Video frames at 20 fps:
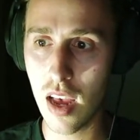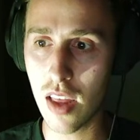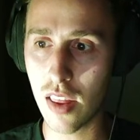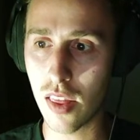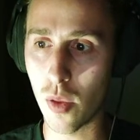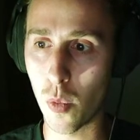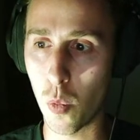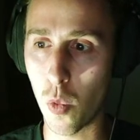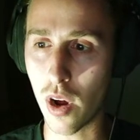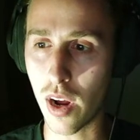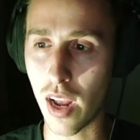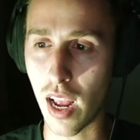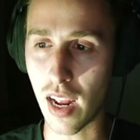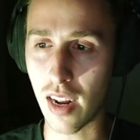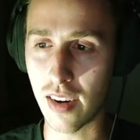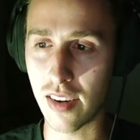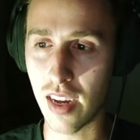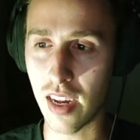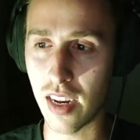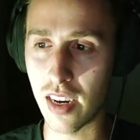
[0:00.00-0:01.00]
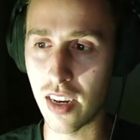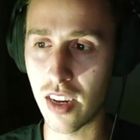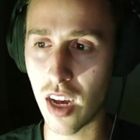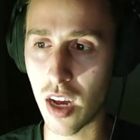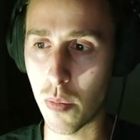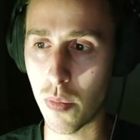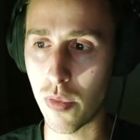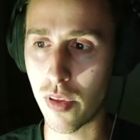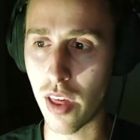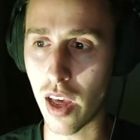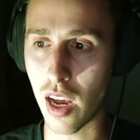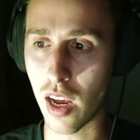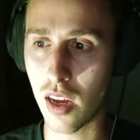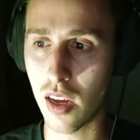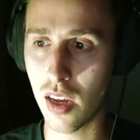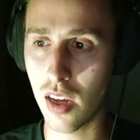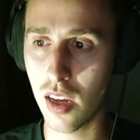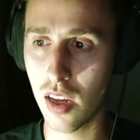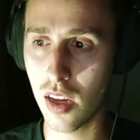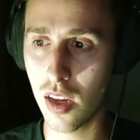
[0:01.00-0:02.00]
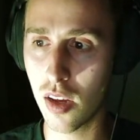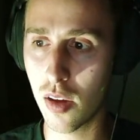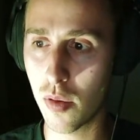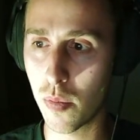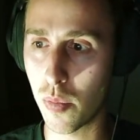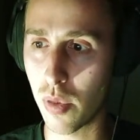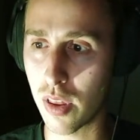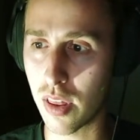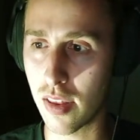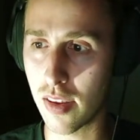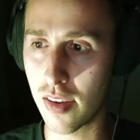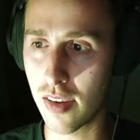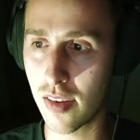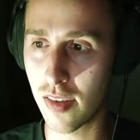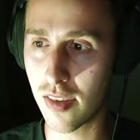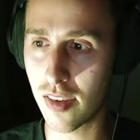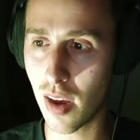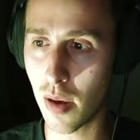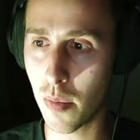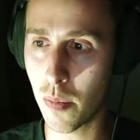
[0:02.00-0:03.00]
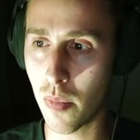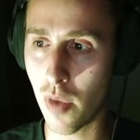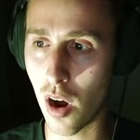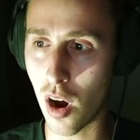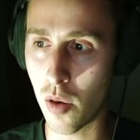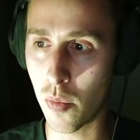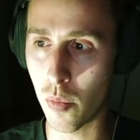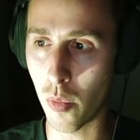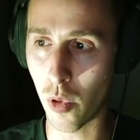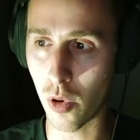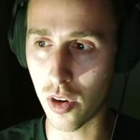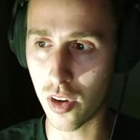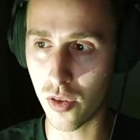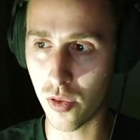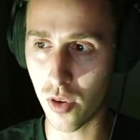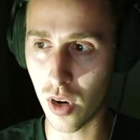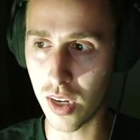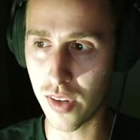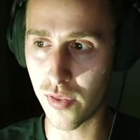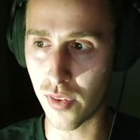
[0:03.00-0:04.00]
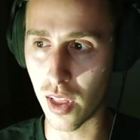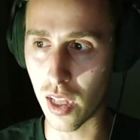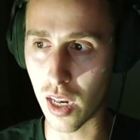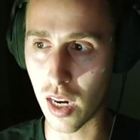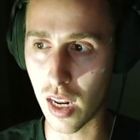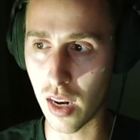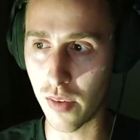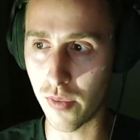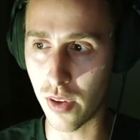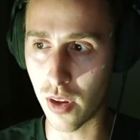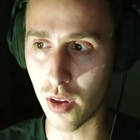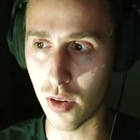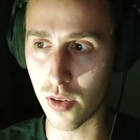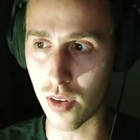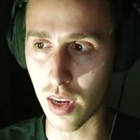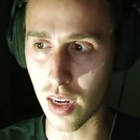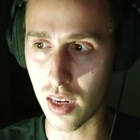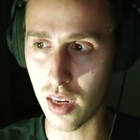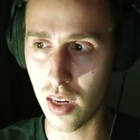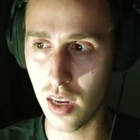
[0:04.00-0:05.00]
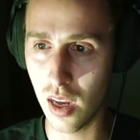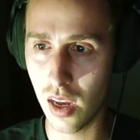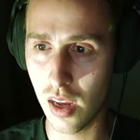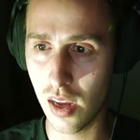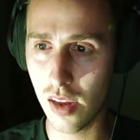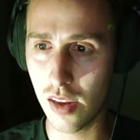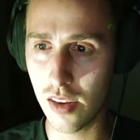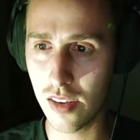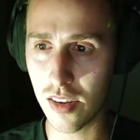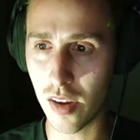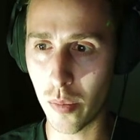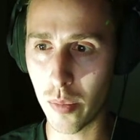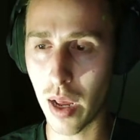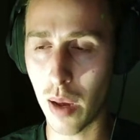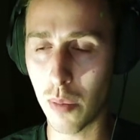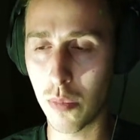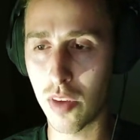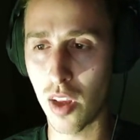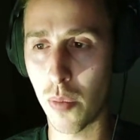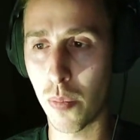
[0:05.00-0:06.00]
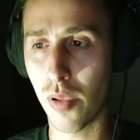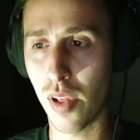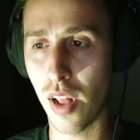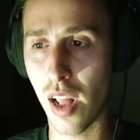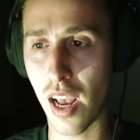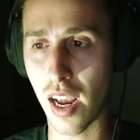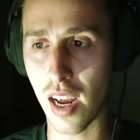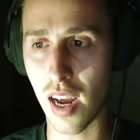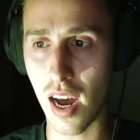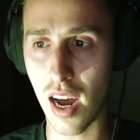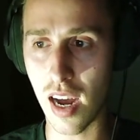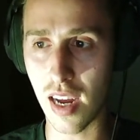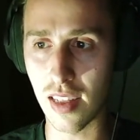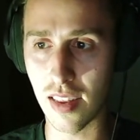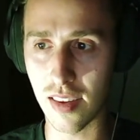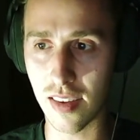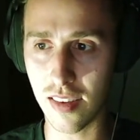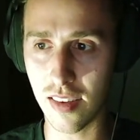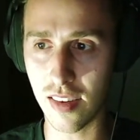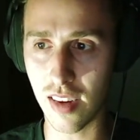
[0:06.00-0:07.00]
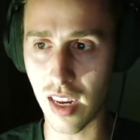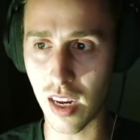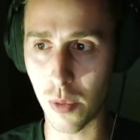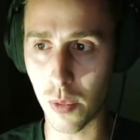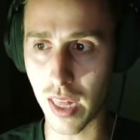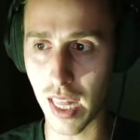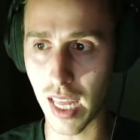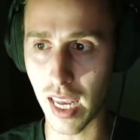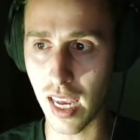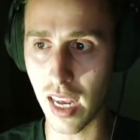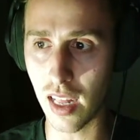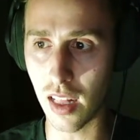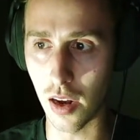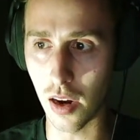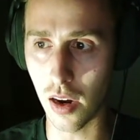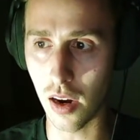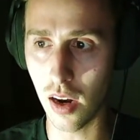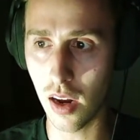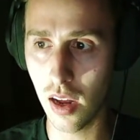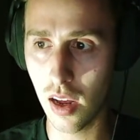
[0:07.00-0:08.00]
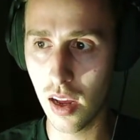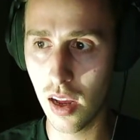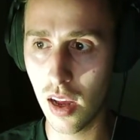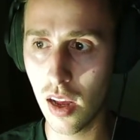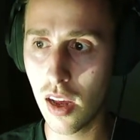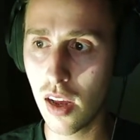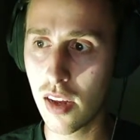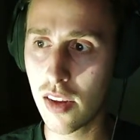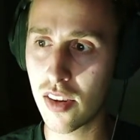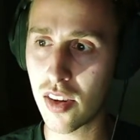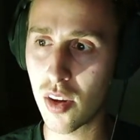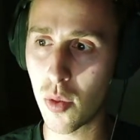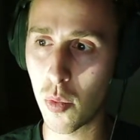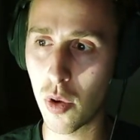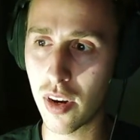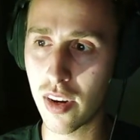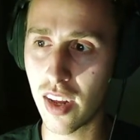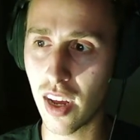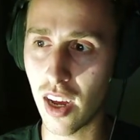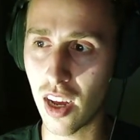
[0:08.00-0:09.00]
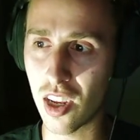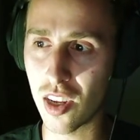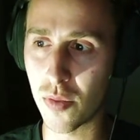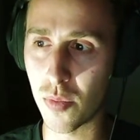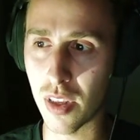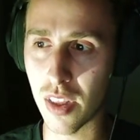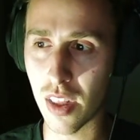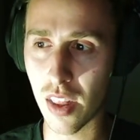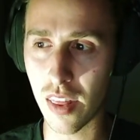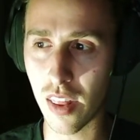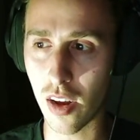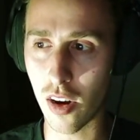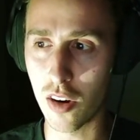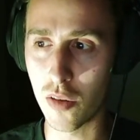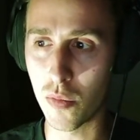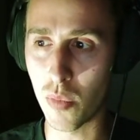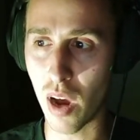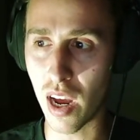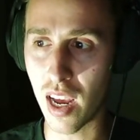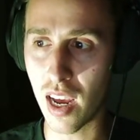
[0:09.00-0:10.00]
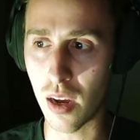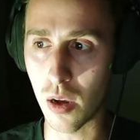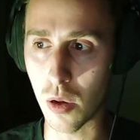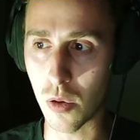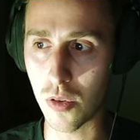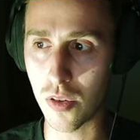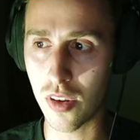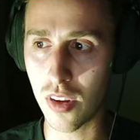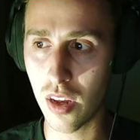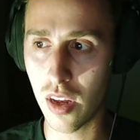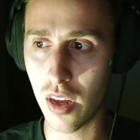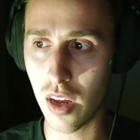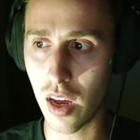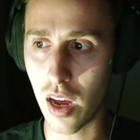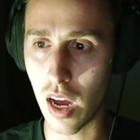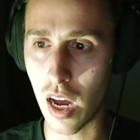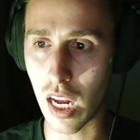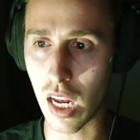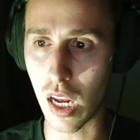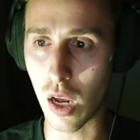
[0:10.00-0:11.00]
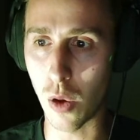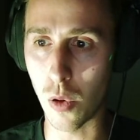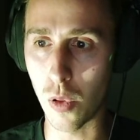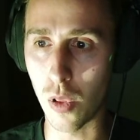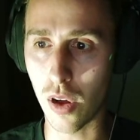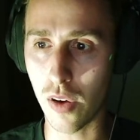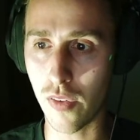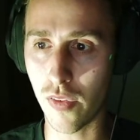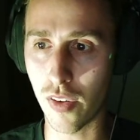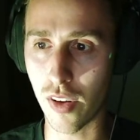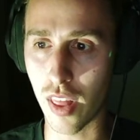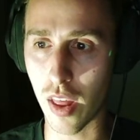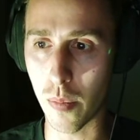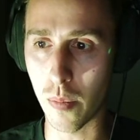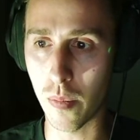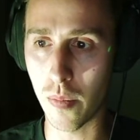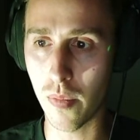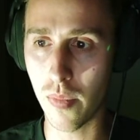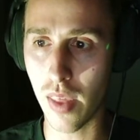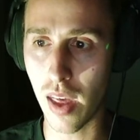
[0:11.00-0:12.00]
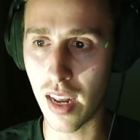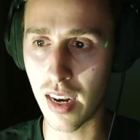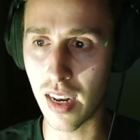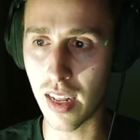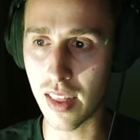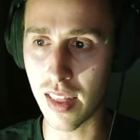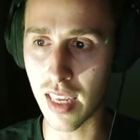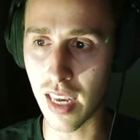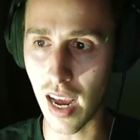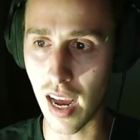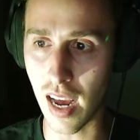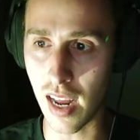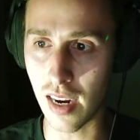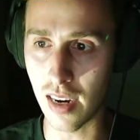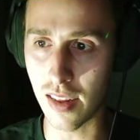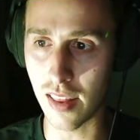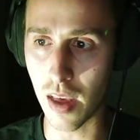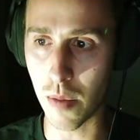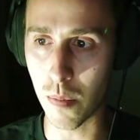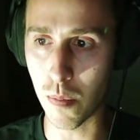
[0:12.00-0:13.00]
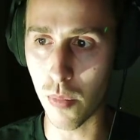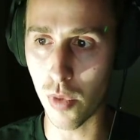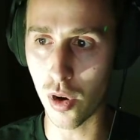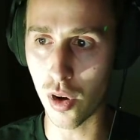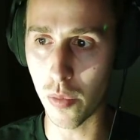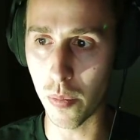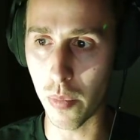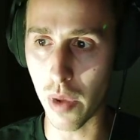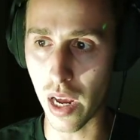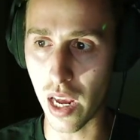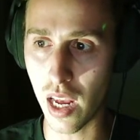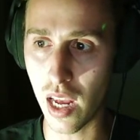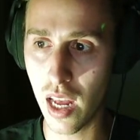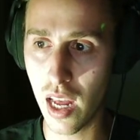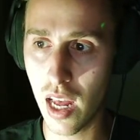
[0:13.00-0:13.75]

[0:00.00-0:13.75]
The Walking Dead type thing. But some are more stressful and confusing. Sometimes I'm playing hide and seek with the killer. Someone tells me that they're in my house. I go look for them, and at the end they murder me.